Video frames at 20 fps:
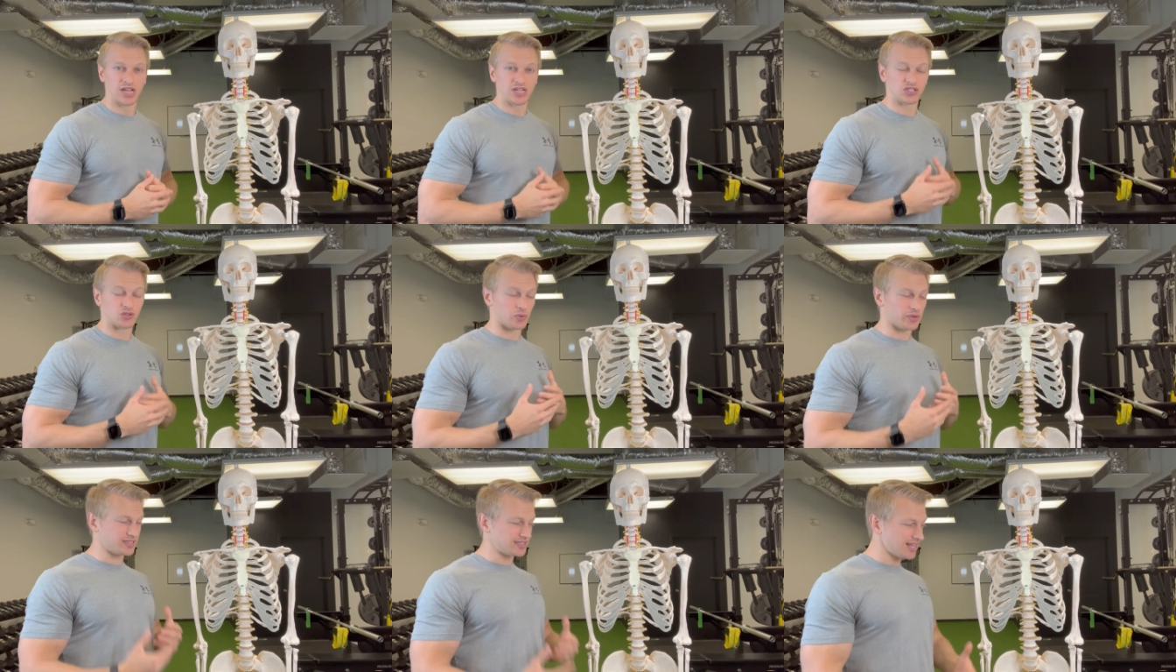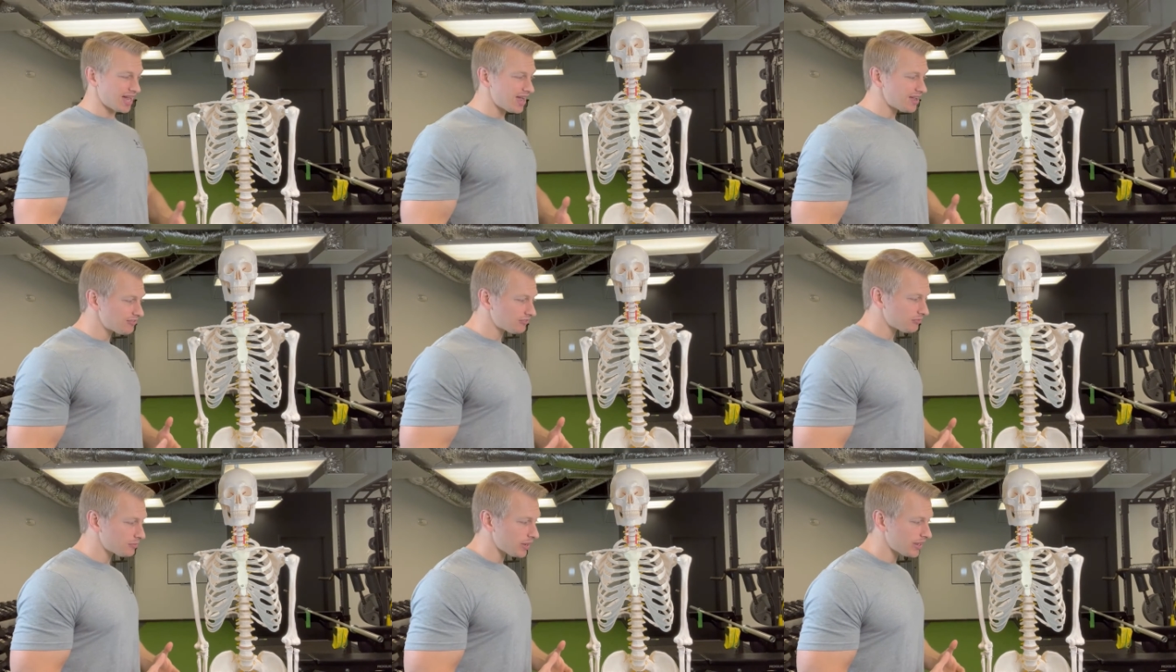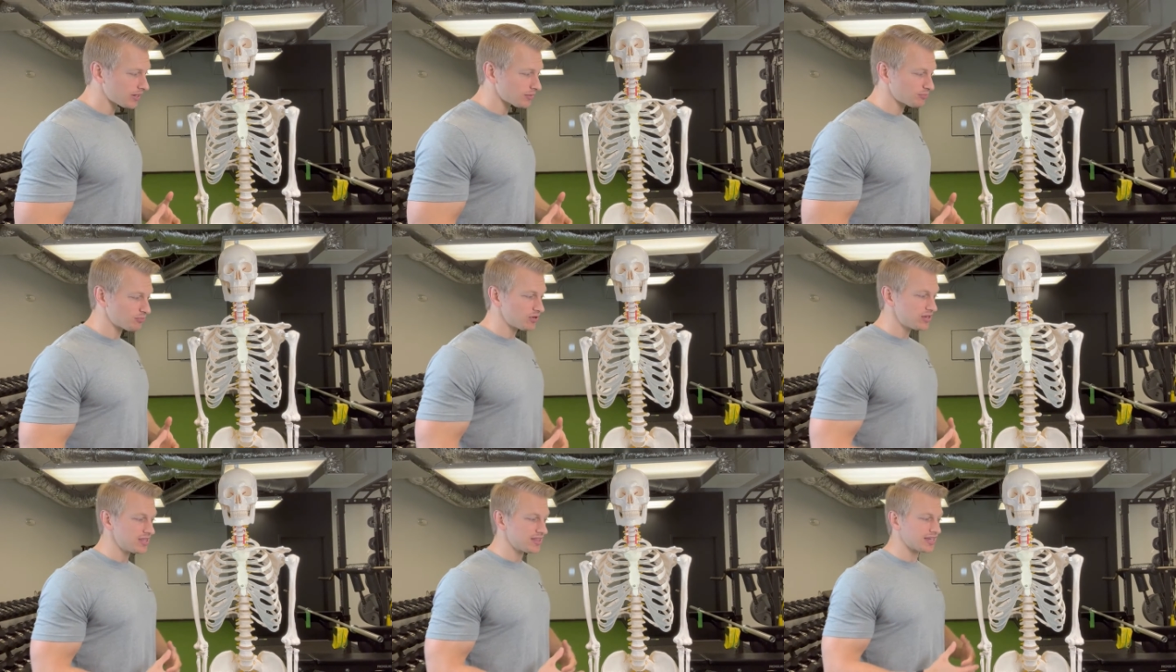So with
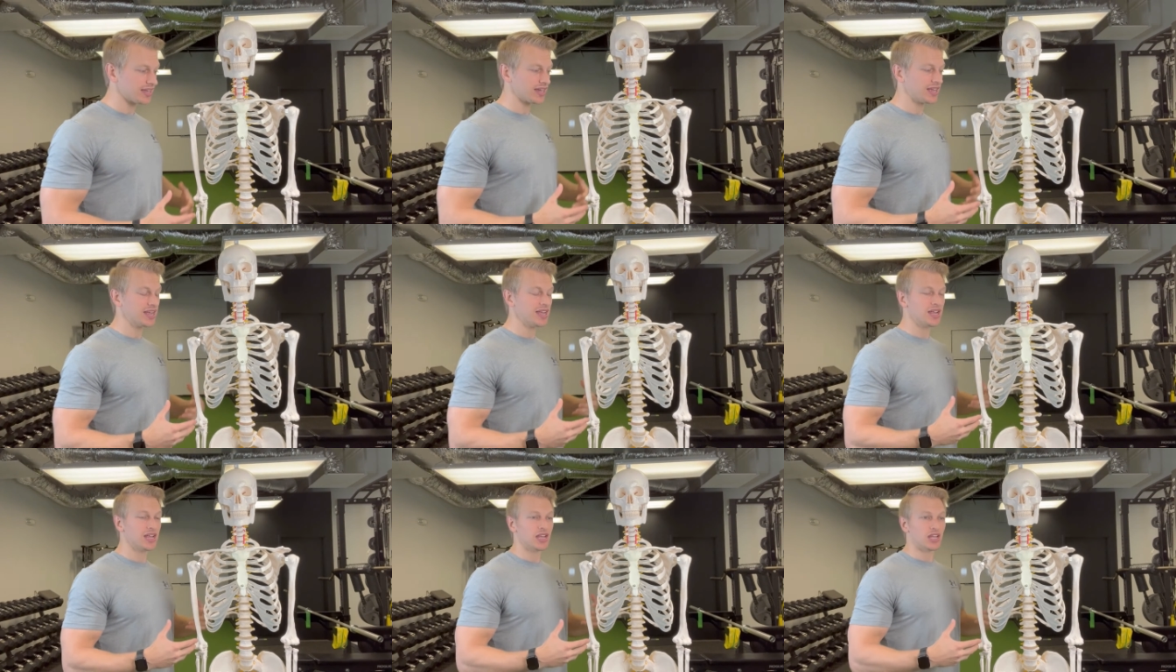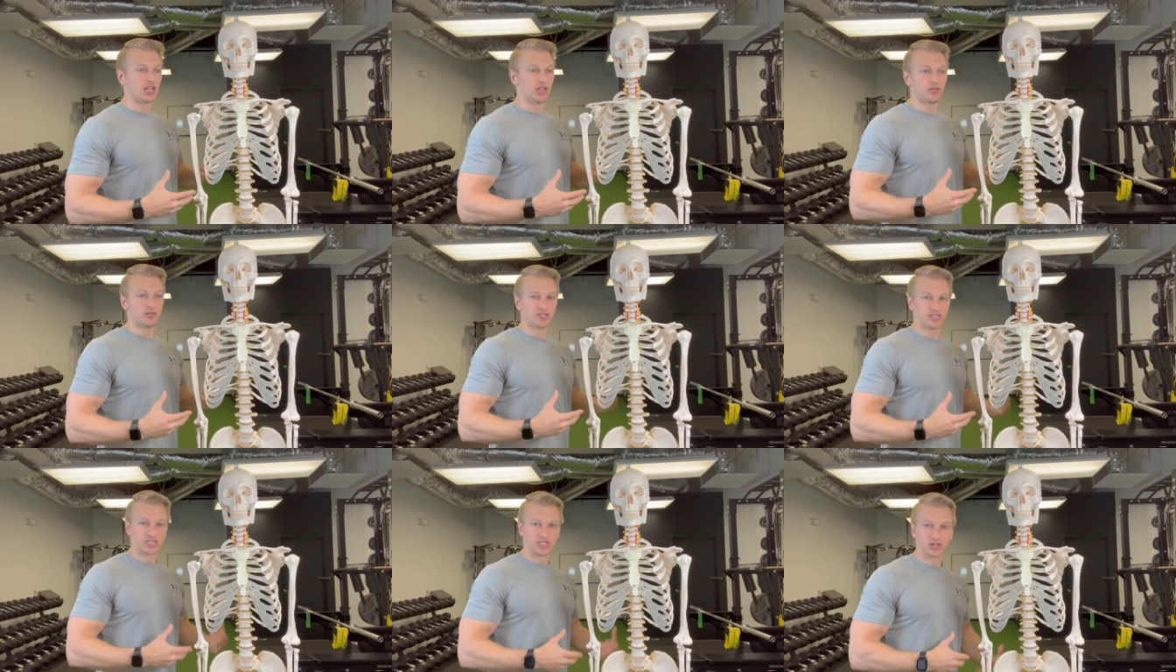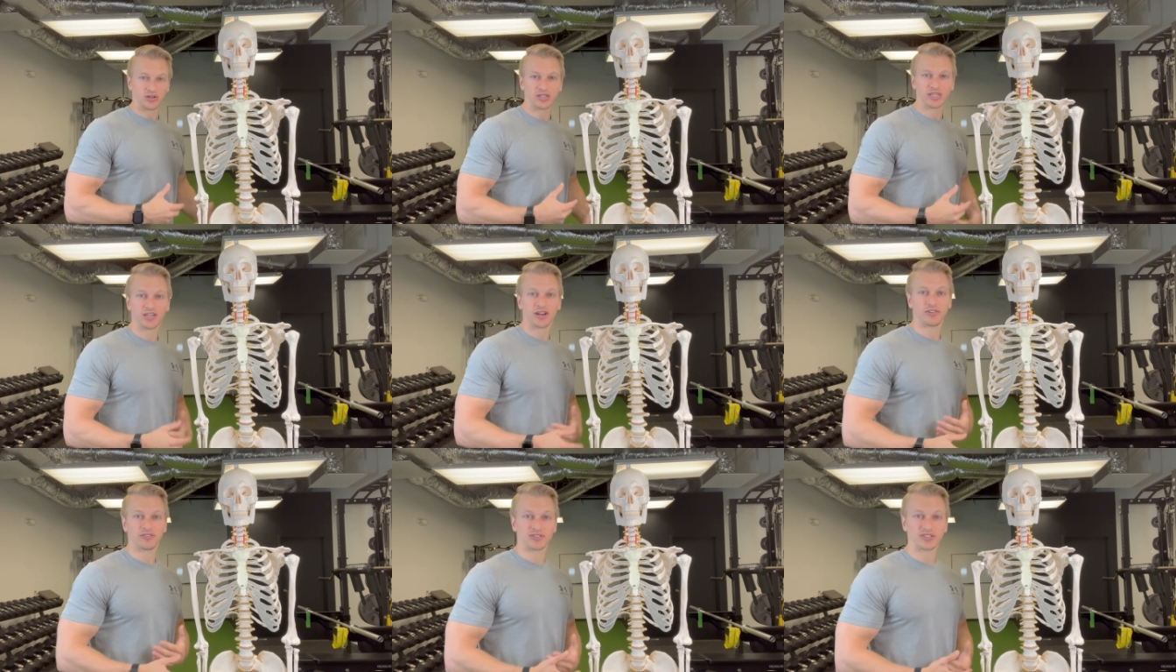diaphragmatic breathing, you still
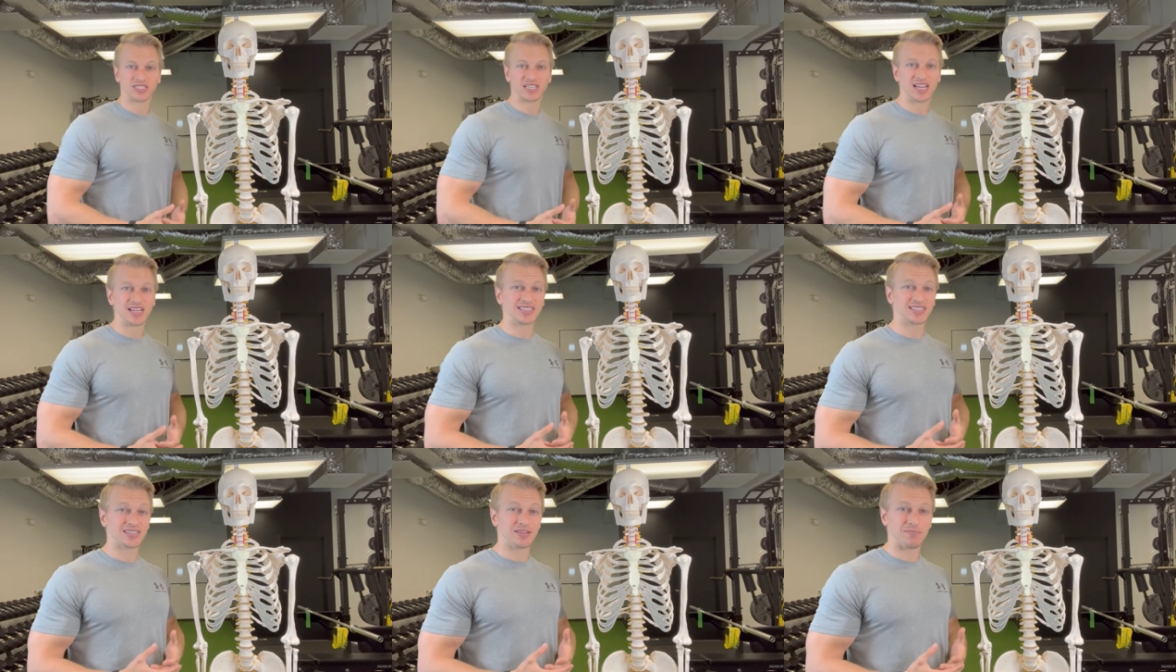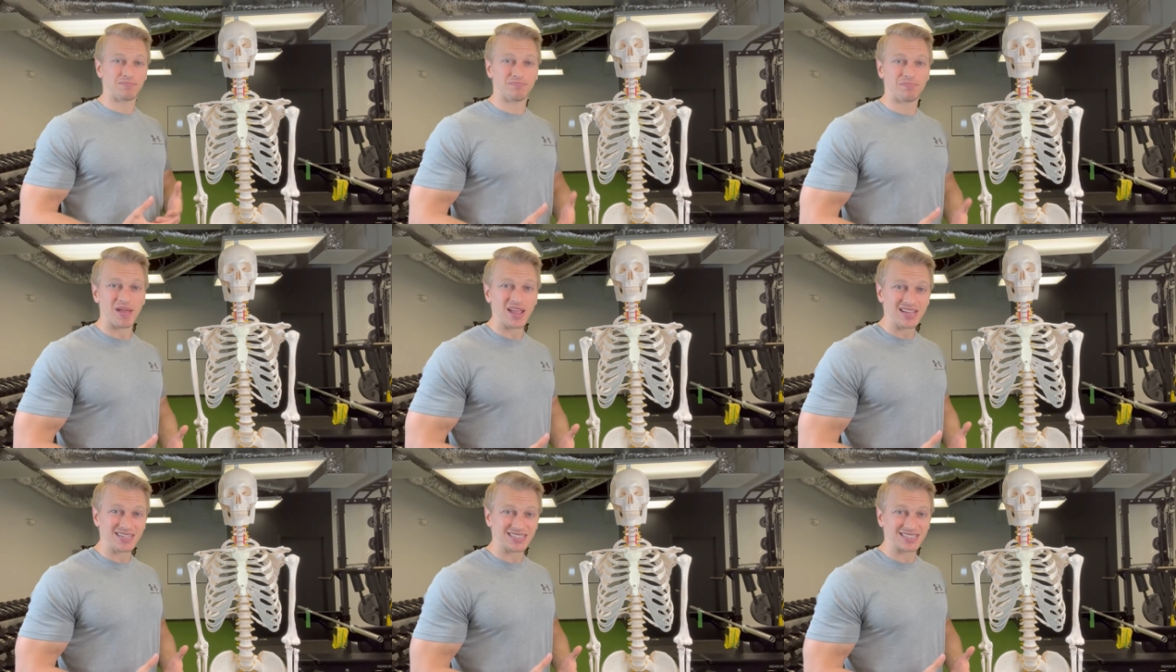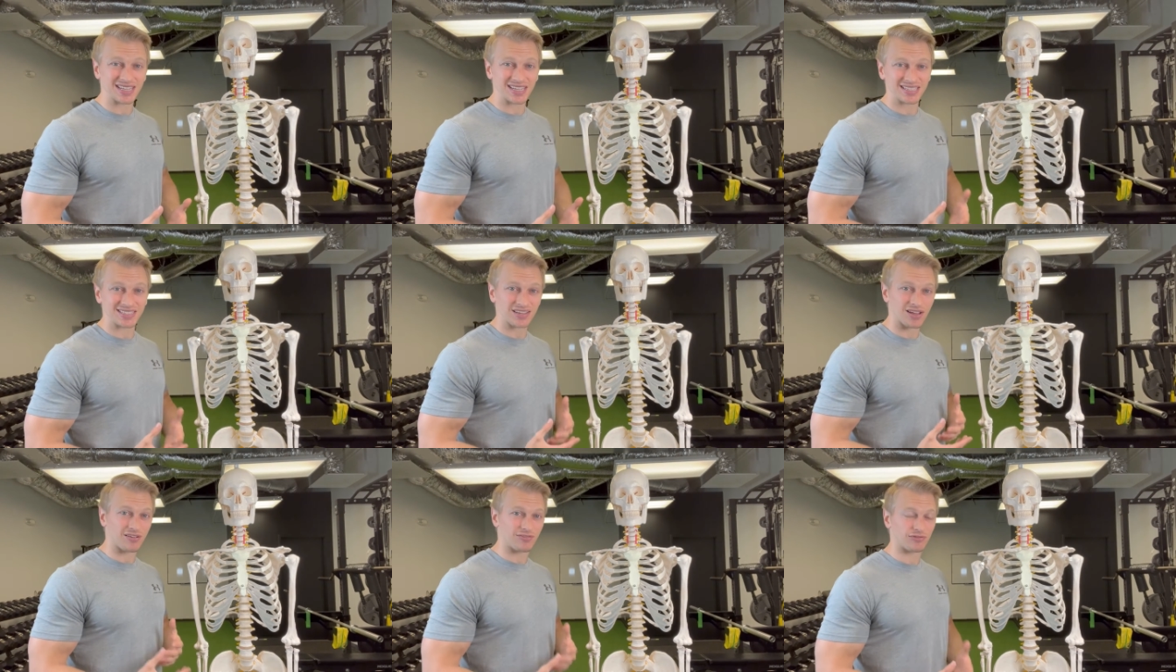need to understand some
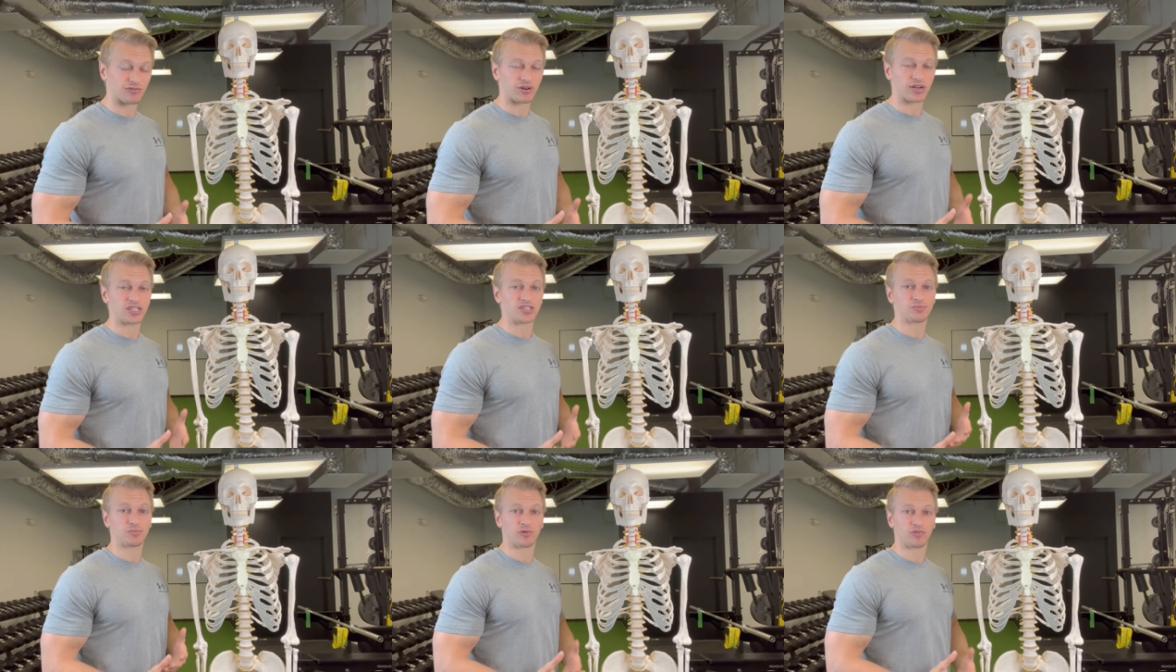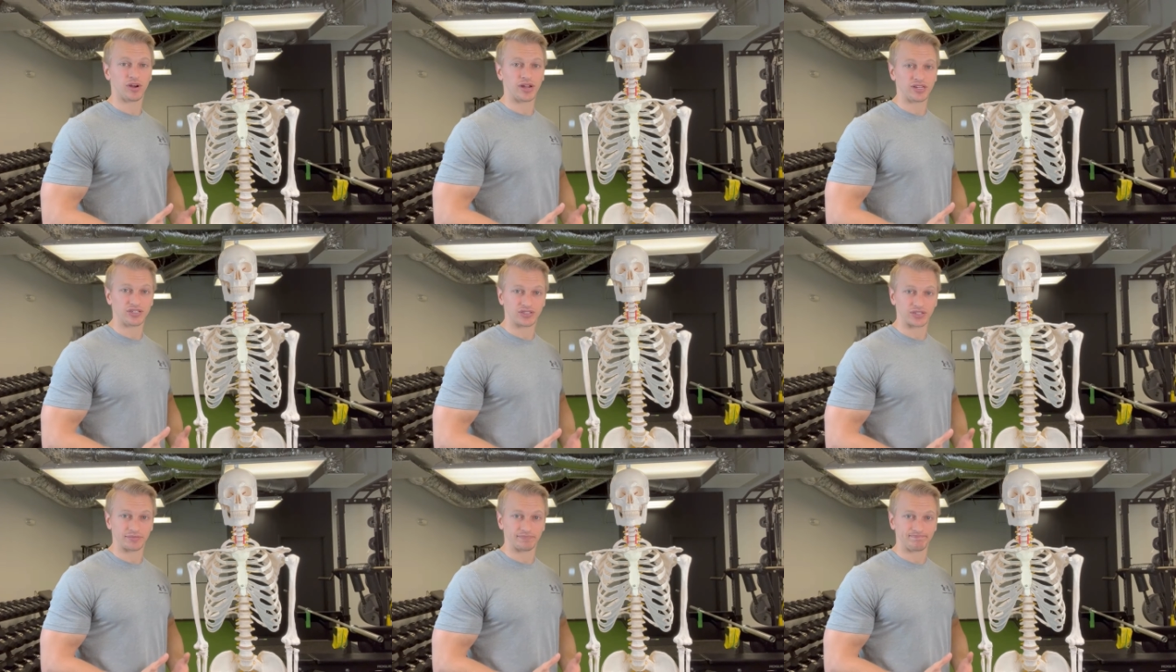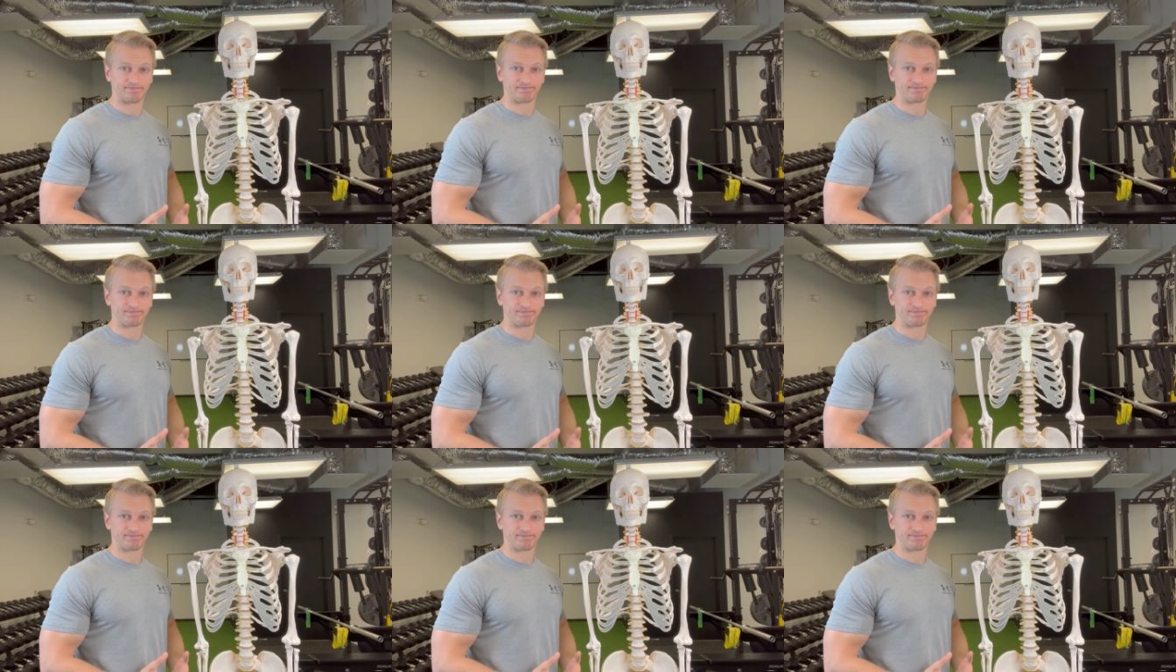basics of respiration.